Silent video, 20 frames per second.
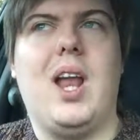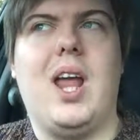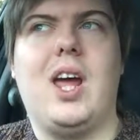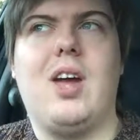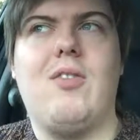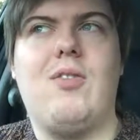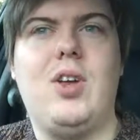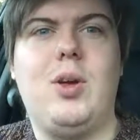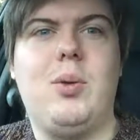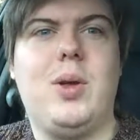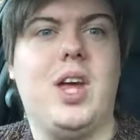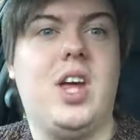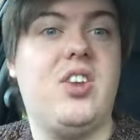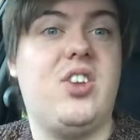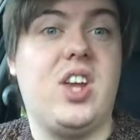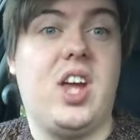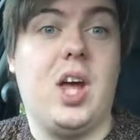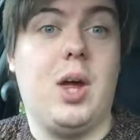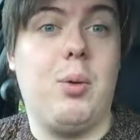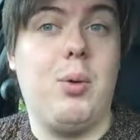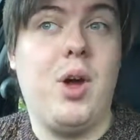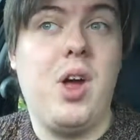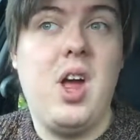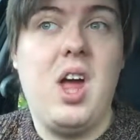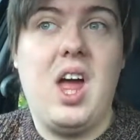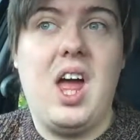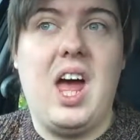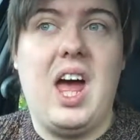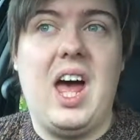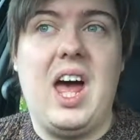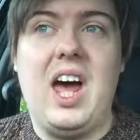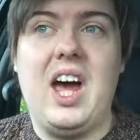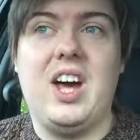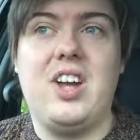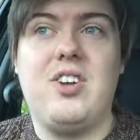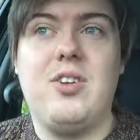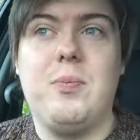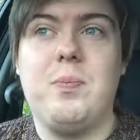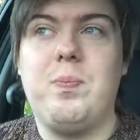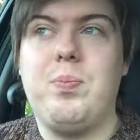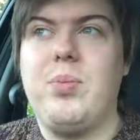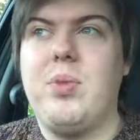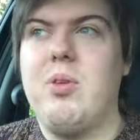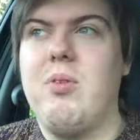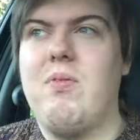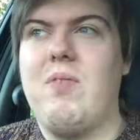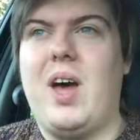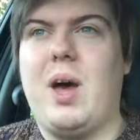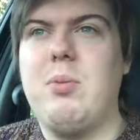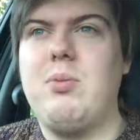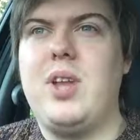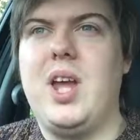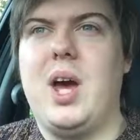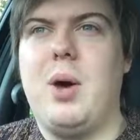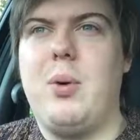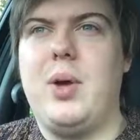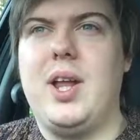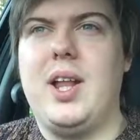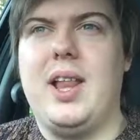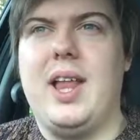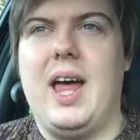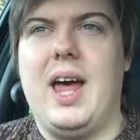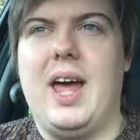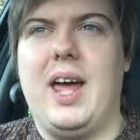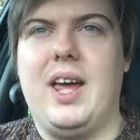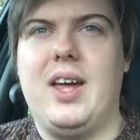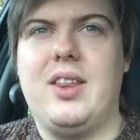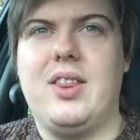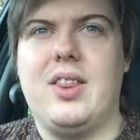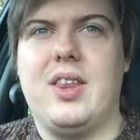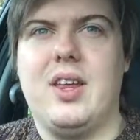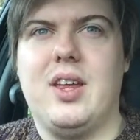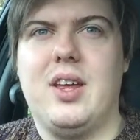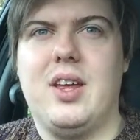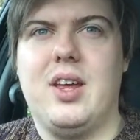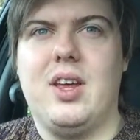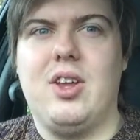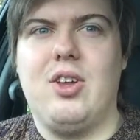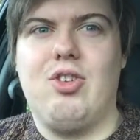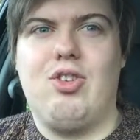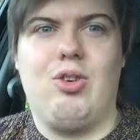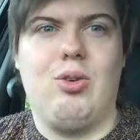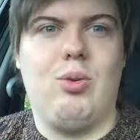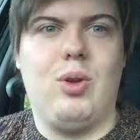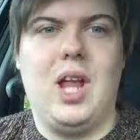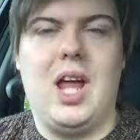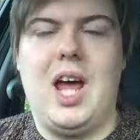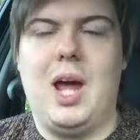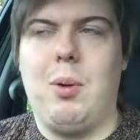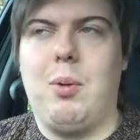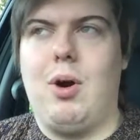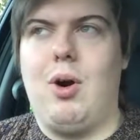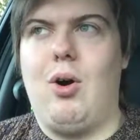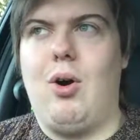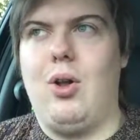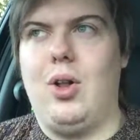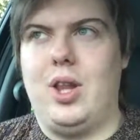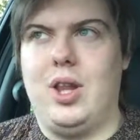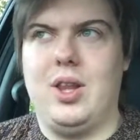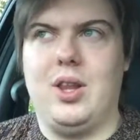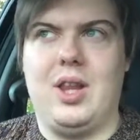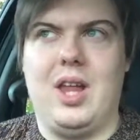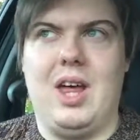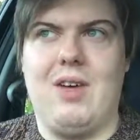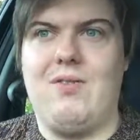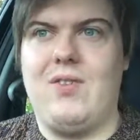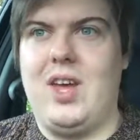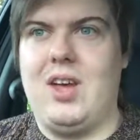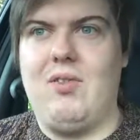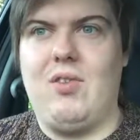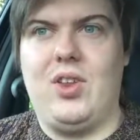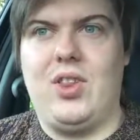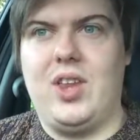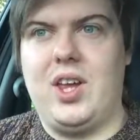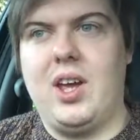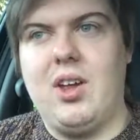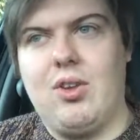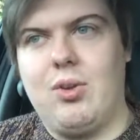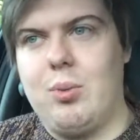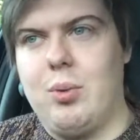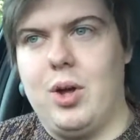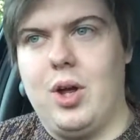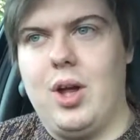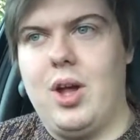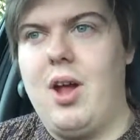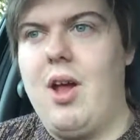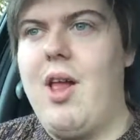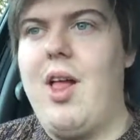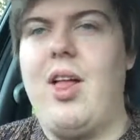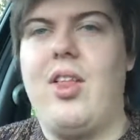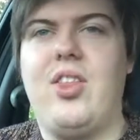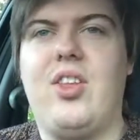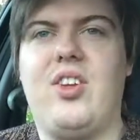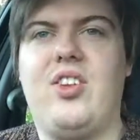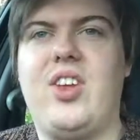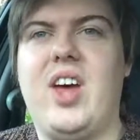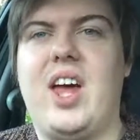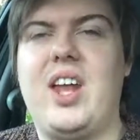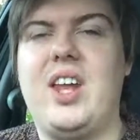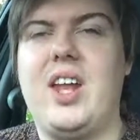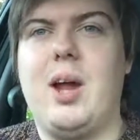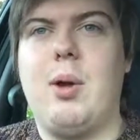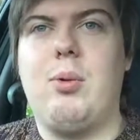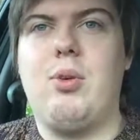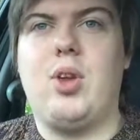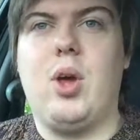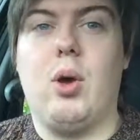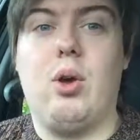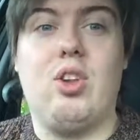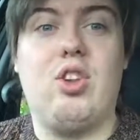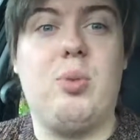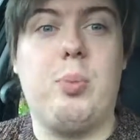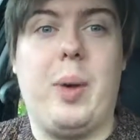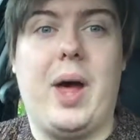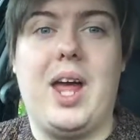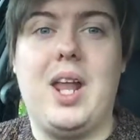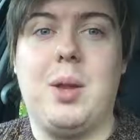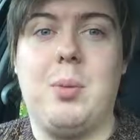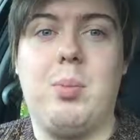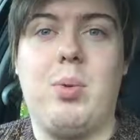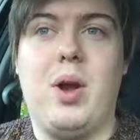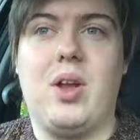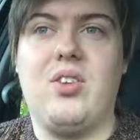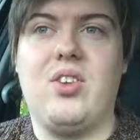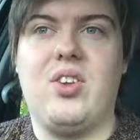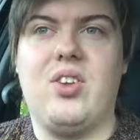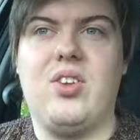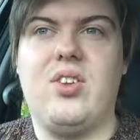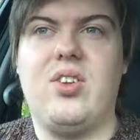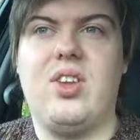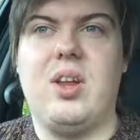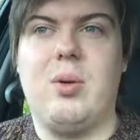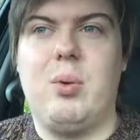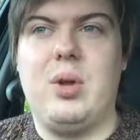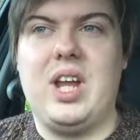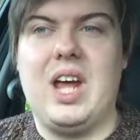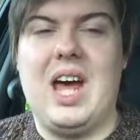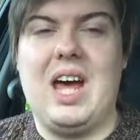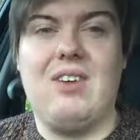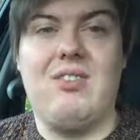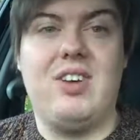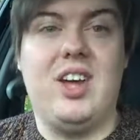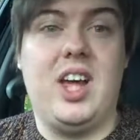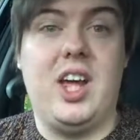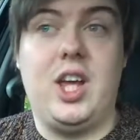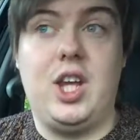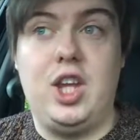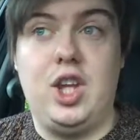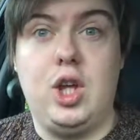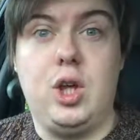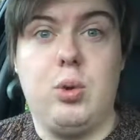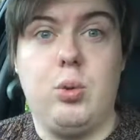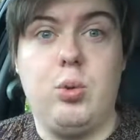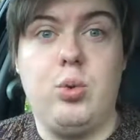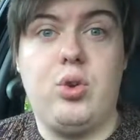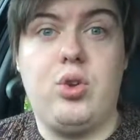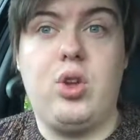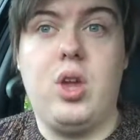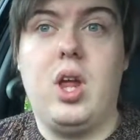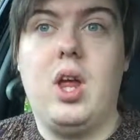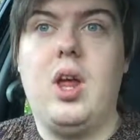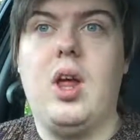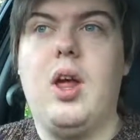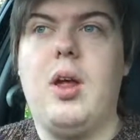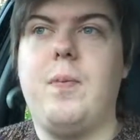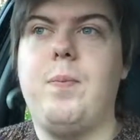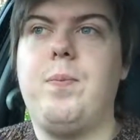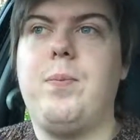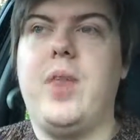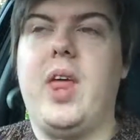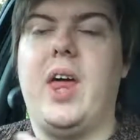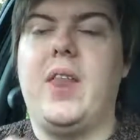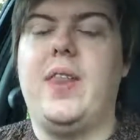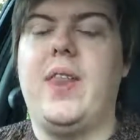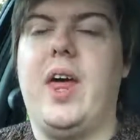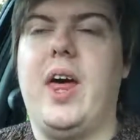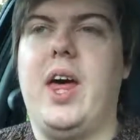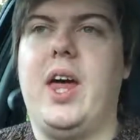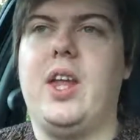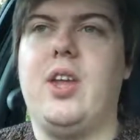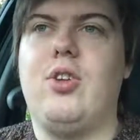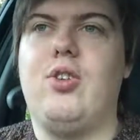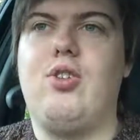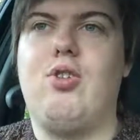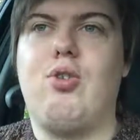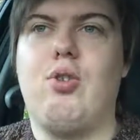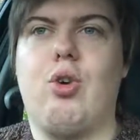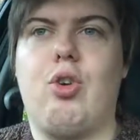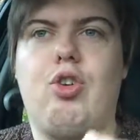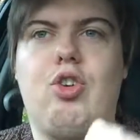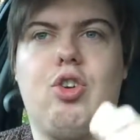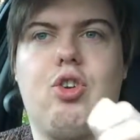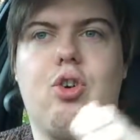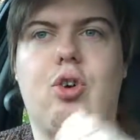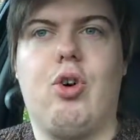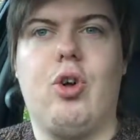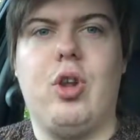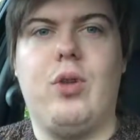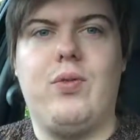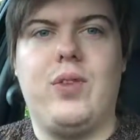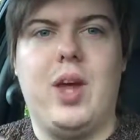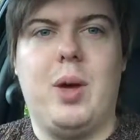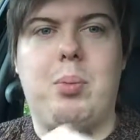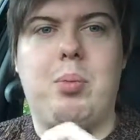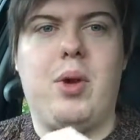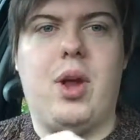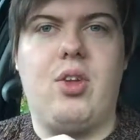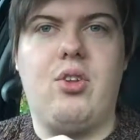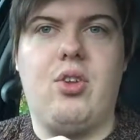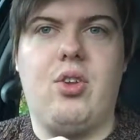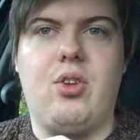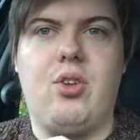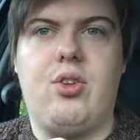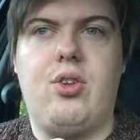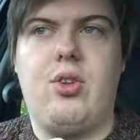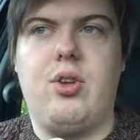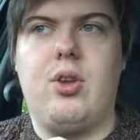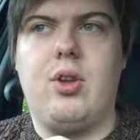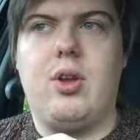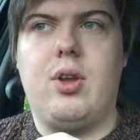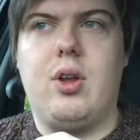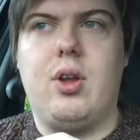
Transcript: Like, a few years ago, I'd found out in like the July what all their favourite things were, decided I was going to buy them presents that would have a use, and then structured all of their presents